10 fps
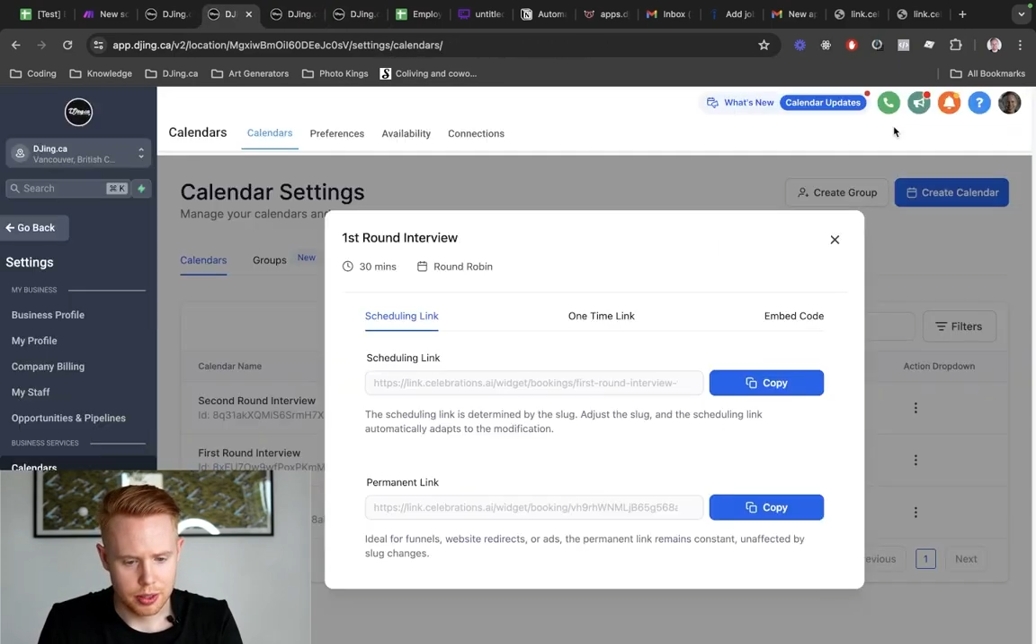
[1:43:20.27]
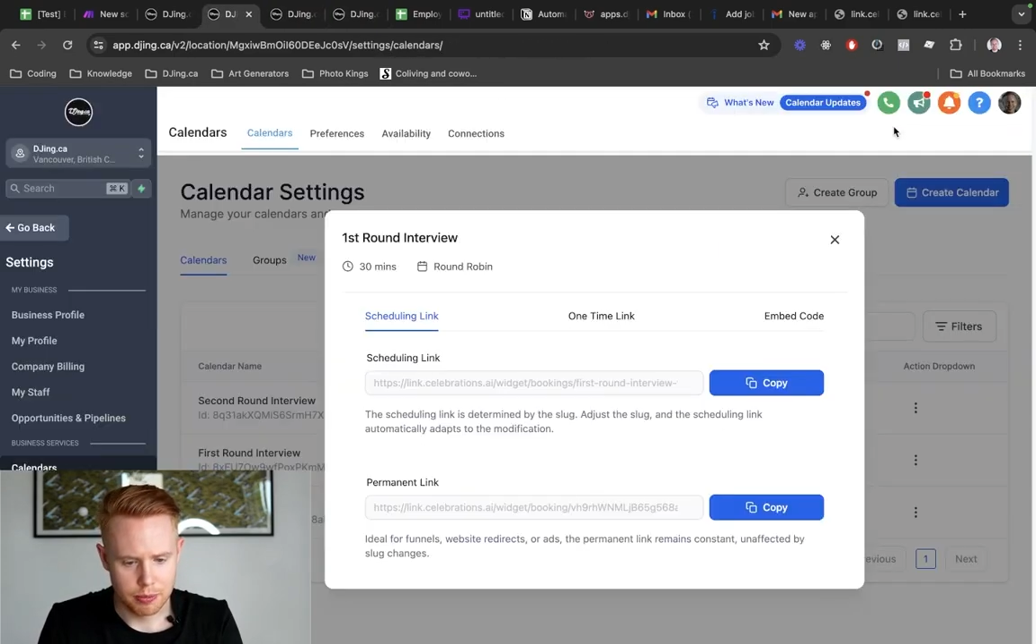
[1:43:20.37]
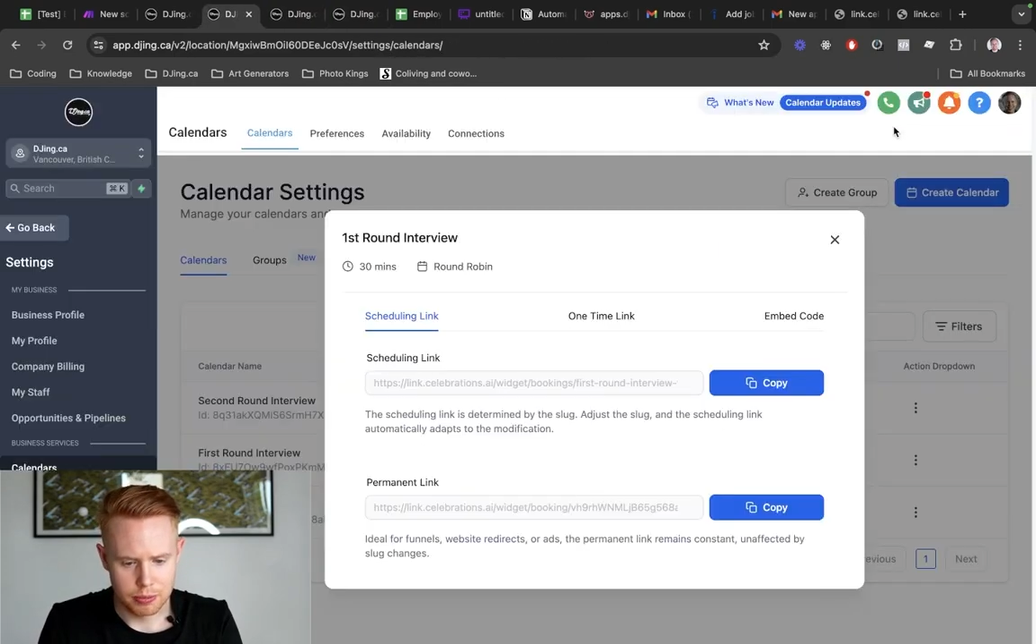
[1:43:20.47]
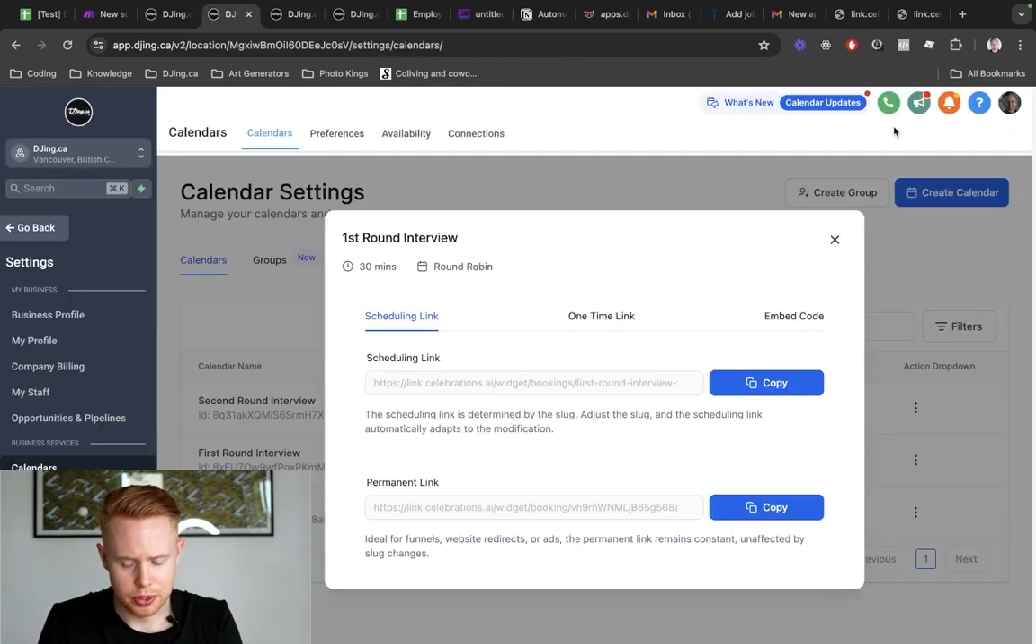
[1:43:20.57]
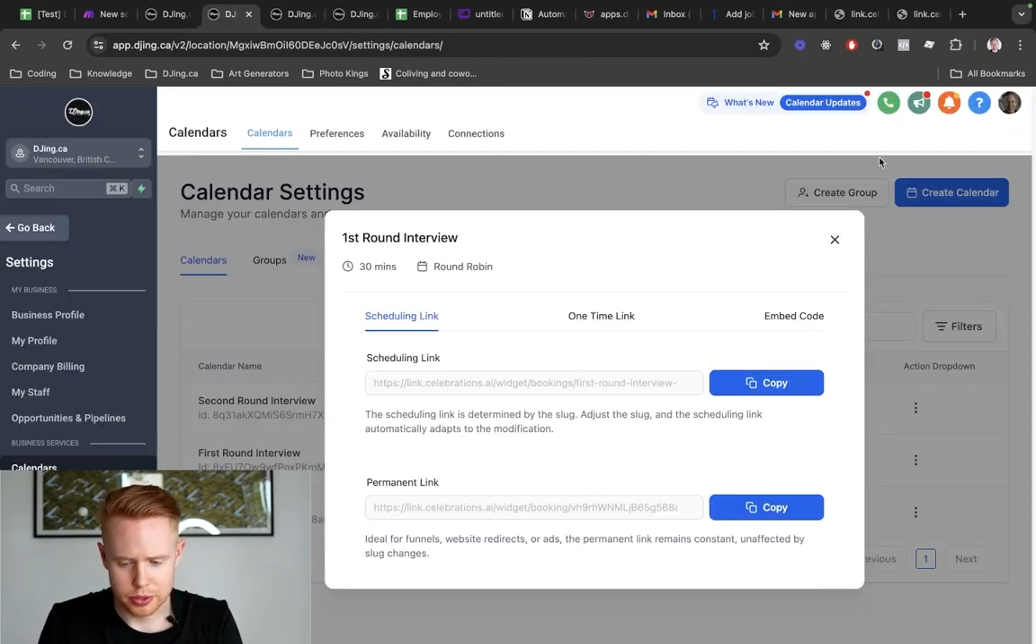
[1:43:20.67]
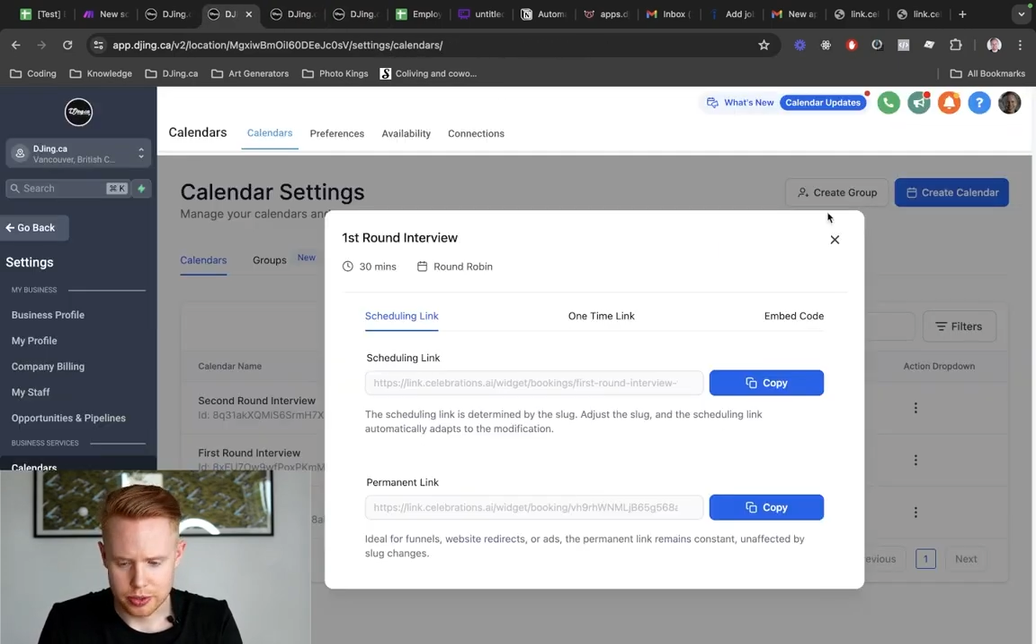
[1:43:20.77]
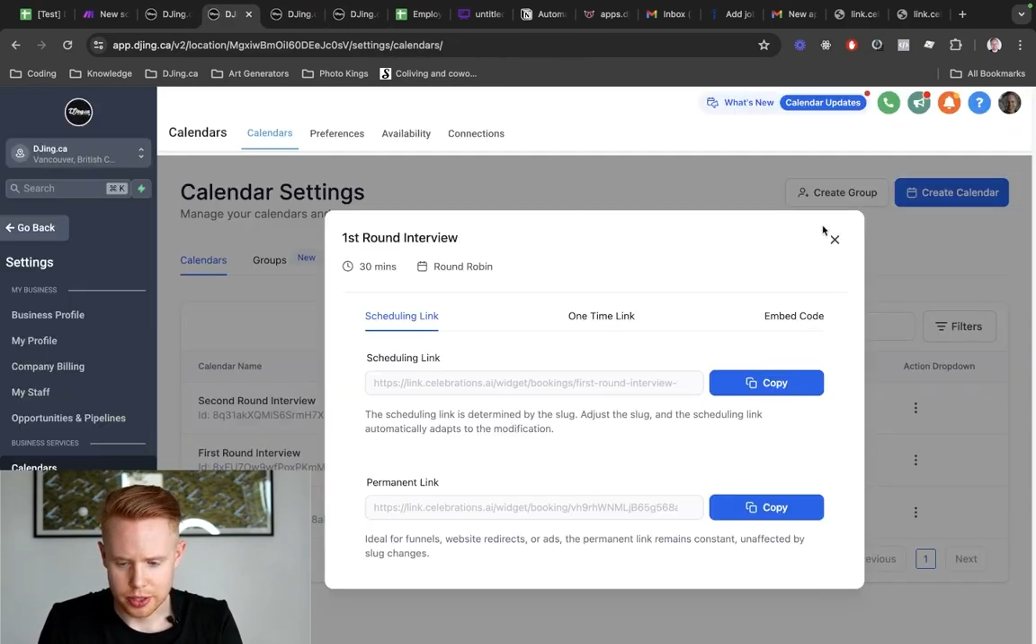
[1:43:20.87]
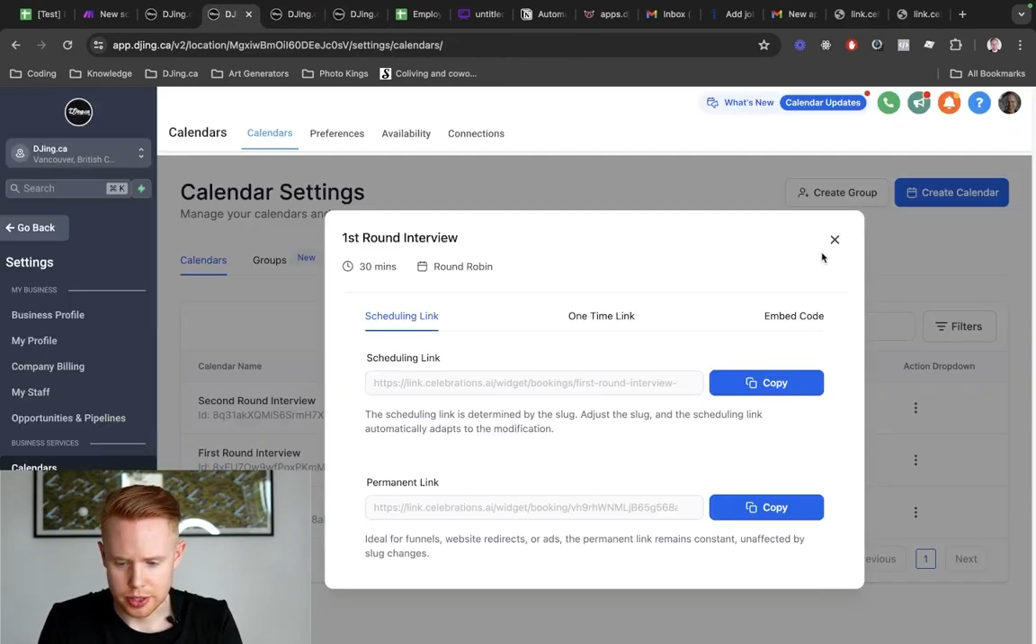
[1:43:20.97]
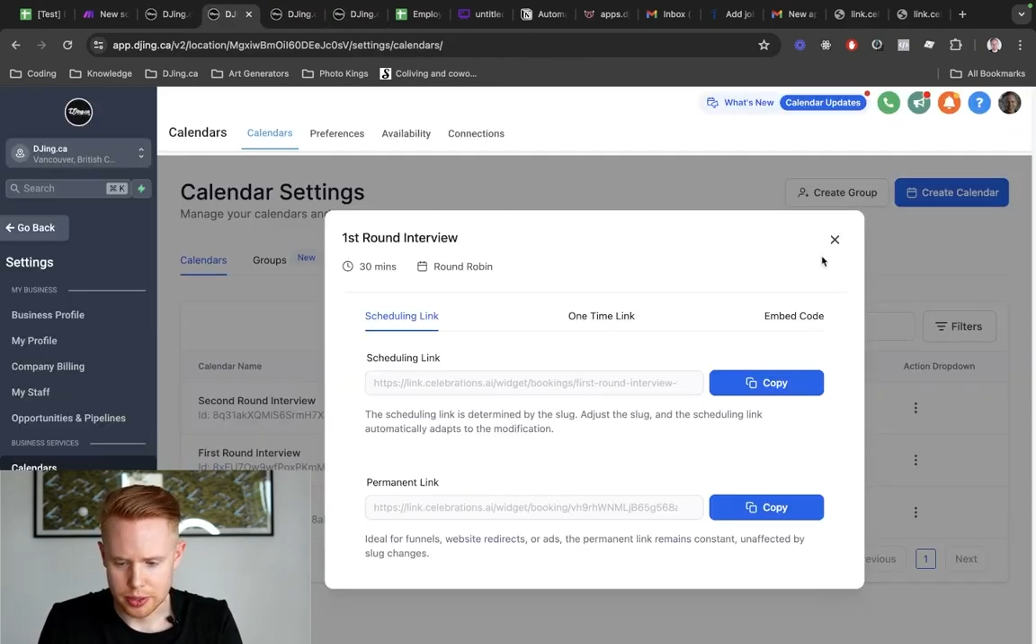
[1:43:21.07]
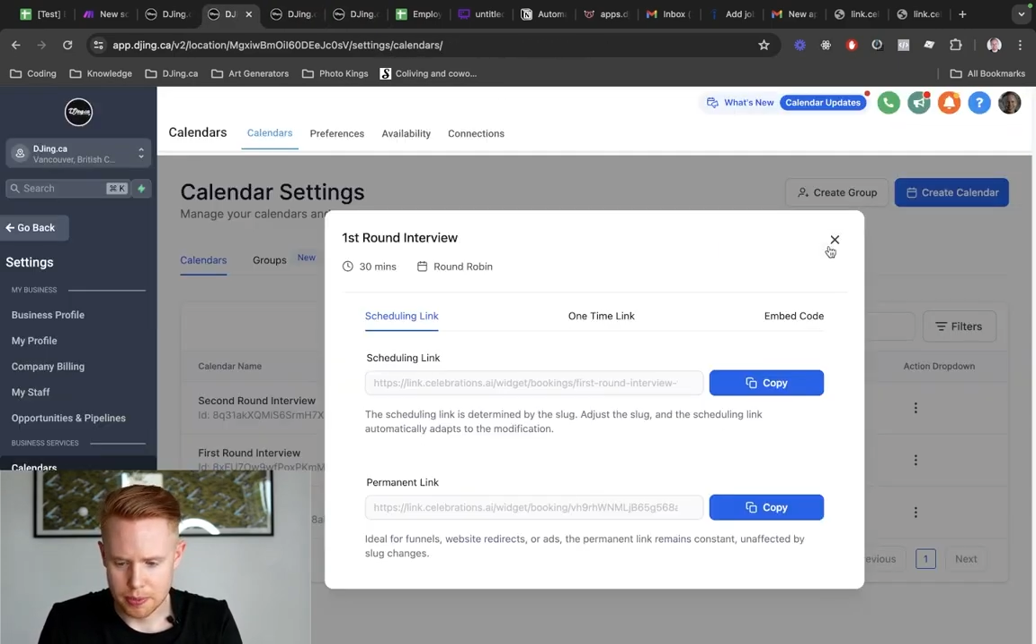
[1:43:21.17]
builder
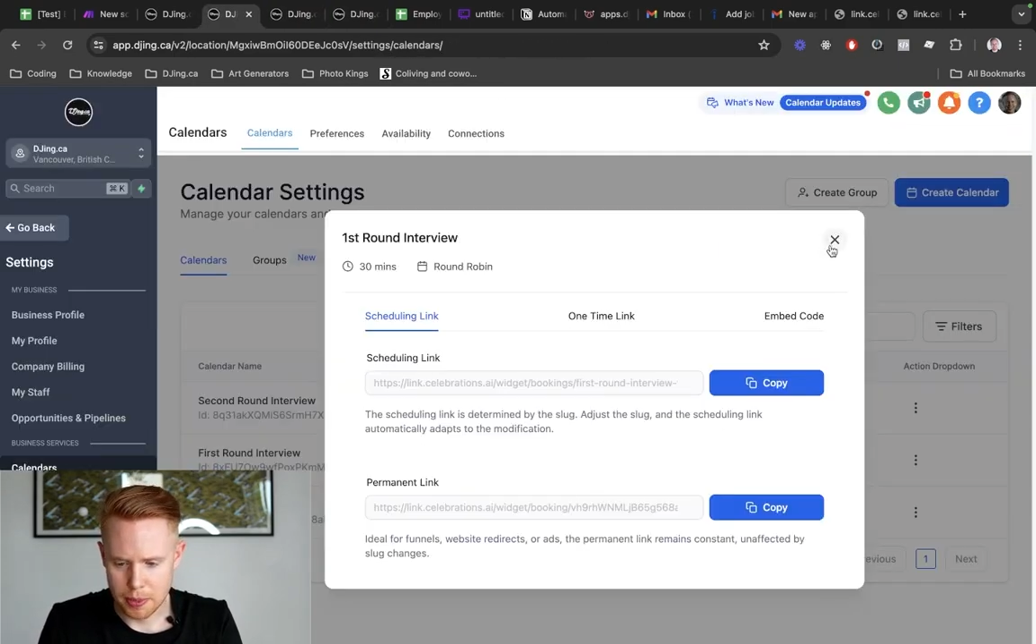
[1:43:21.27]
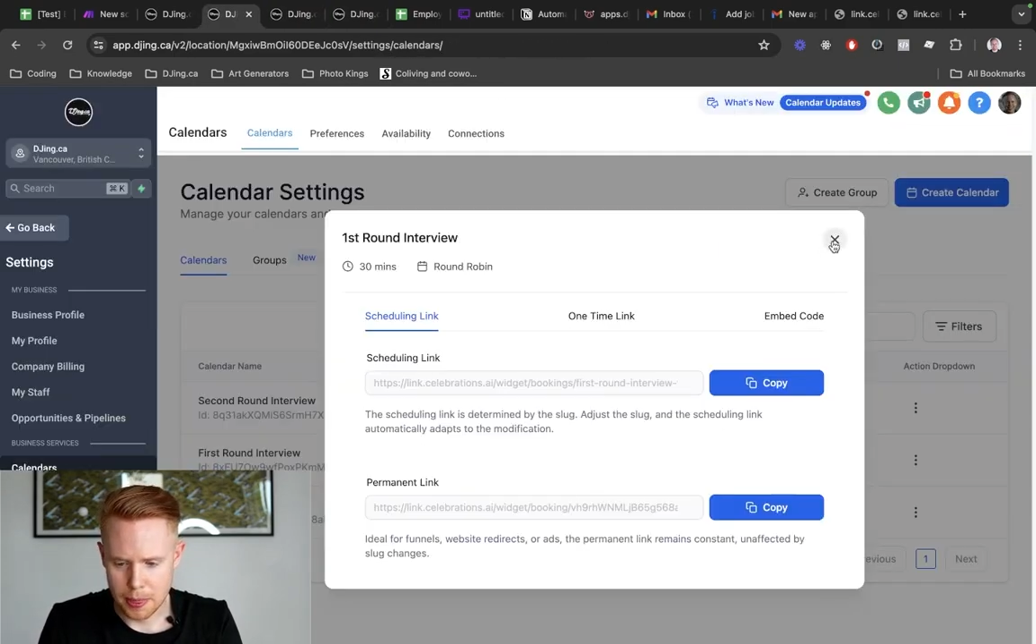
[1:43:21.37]
here,